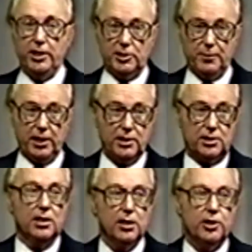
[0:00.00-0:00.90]
It's
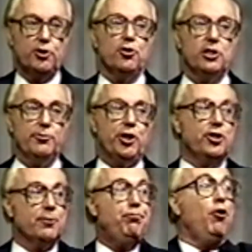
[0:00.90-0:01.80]
because the Jerusalem church
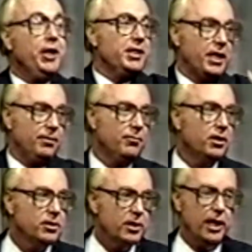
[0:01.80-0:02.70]
appointed them
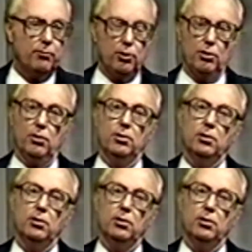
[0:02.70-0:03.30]
to that role.